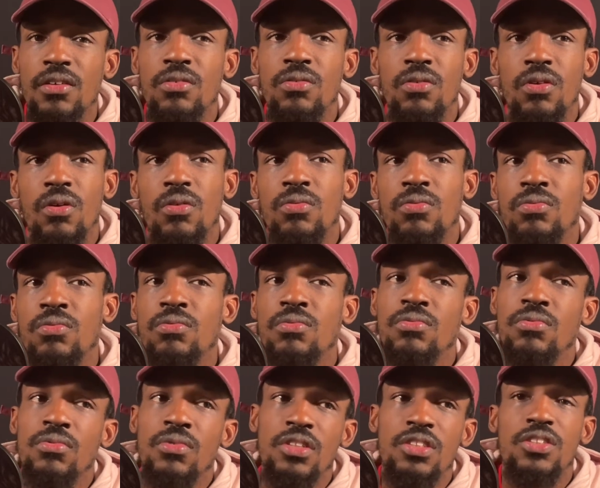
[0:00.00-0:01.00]
You know,
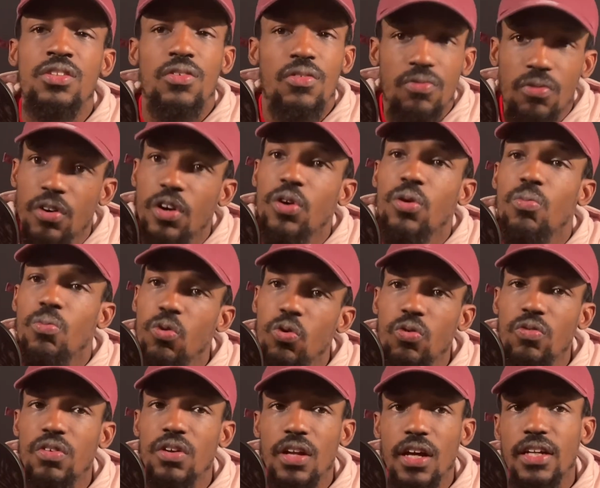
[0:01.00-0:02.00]
this is a real
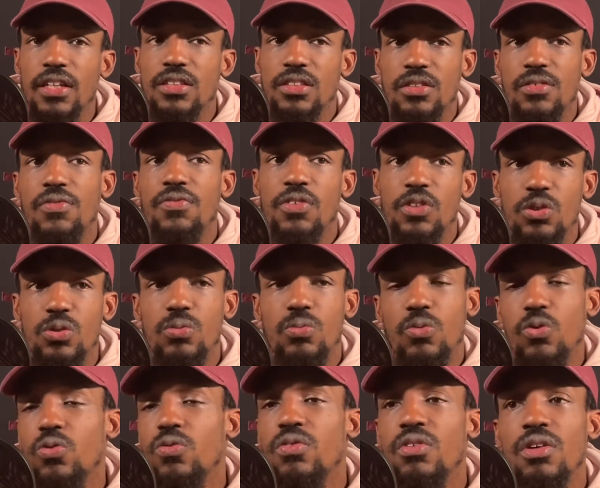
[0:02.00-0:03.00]
movie. Like this is an official
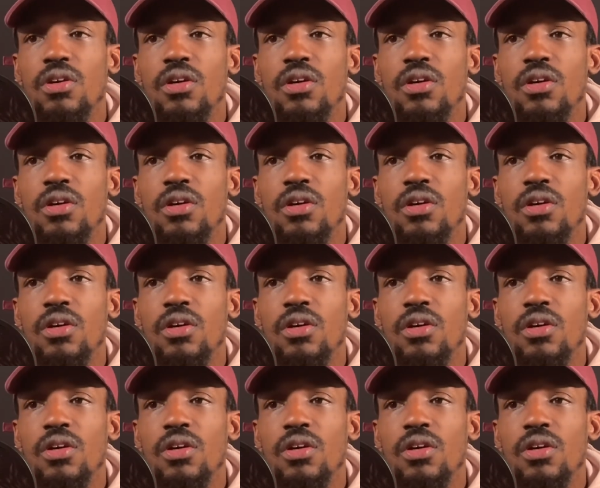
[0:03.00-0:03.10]
movie.